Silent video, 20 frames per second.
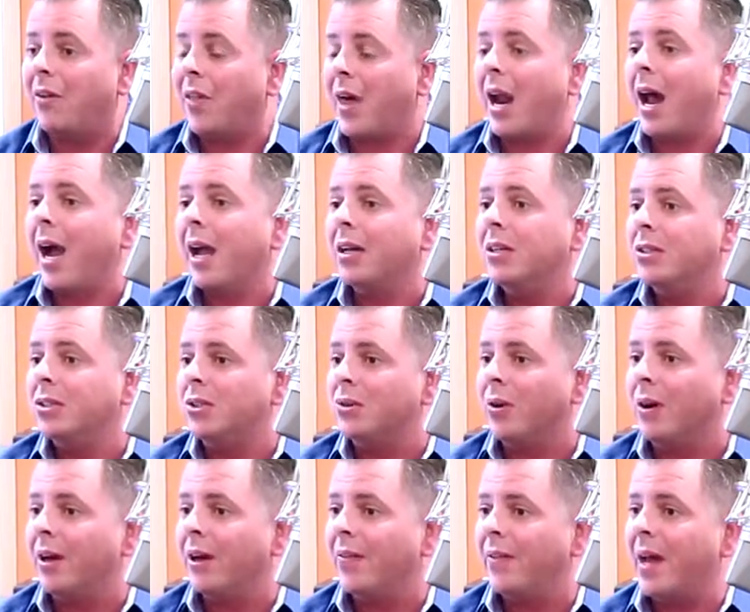that I
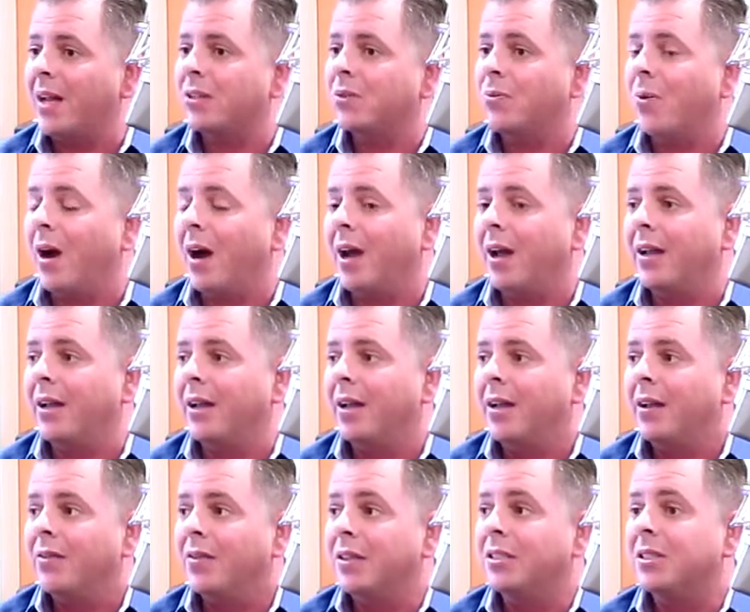enjoy. And that's why
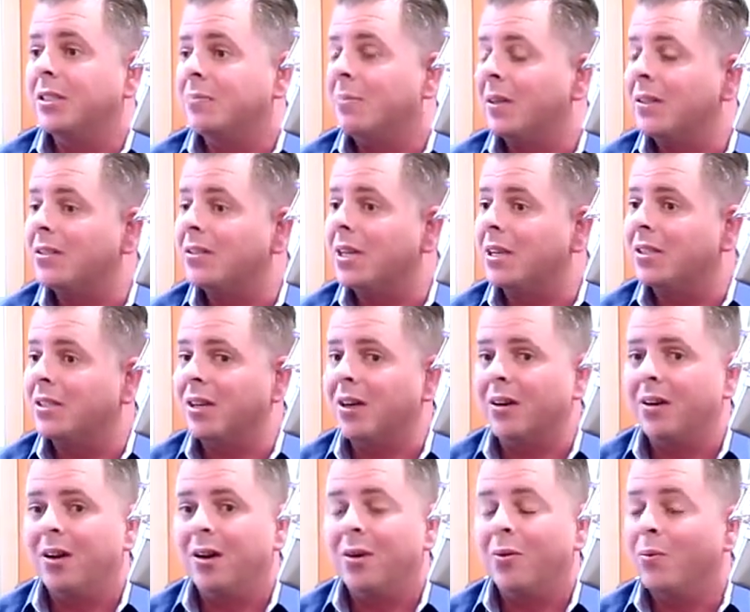this has been such
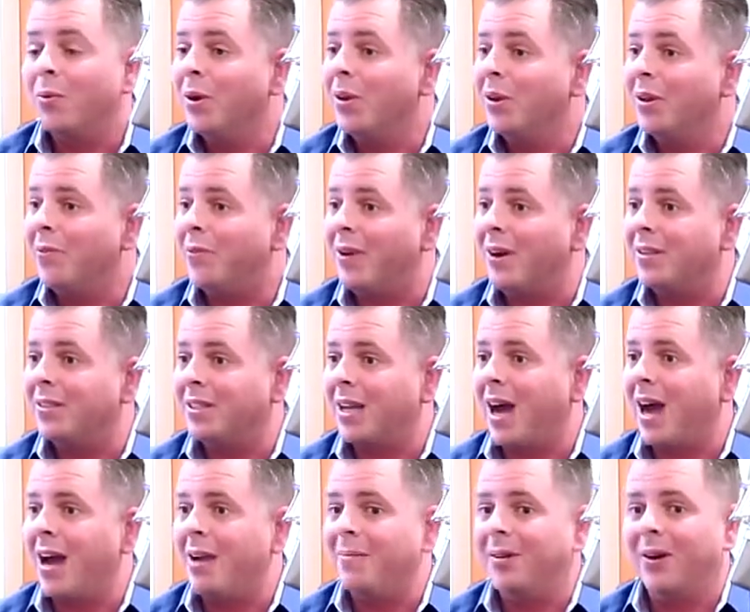a really fun
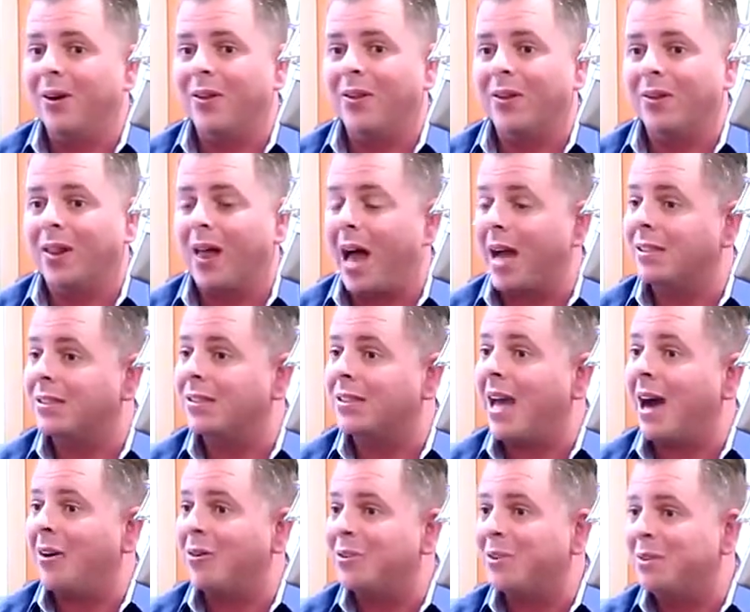time. The last
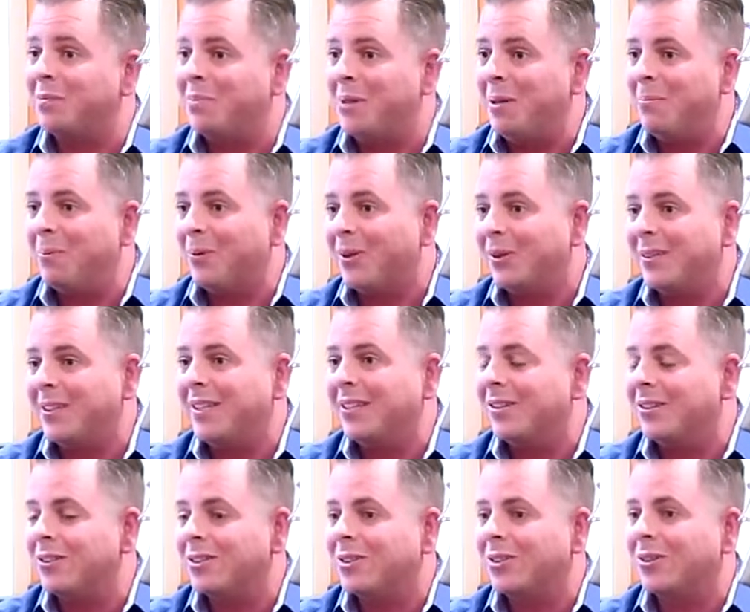1,000 people in the
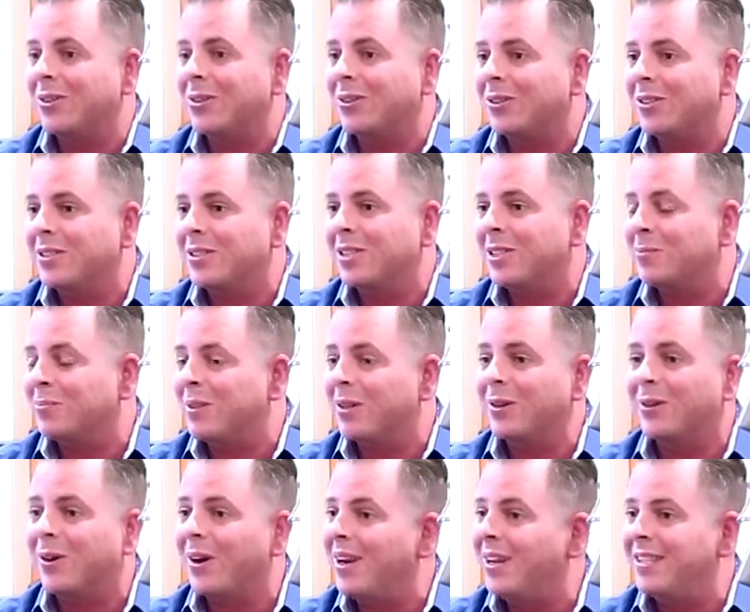inner circle, it's just been
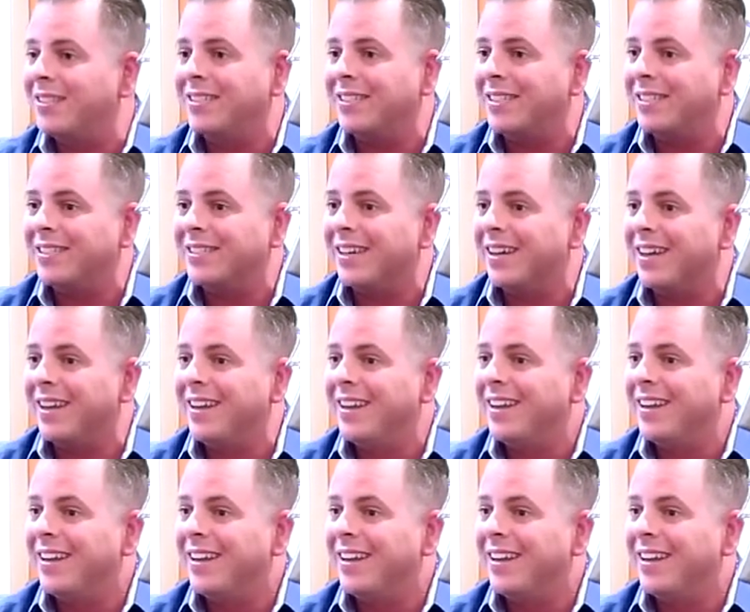crazy to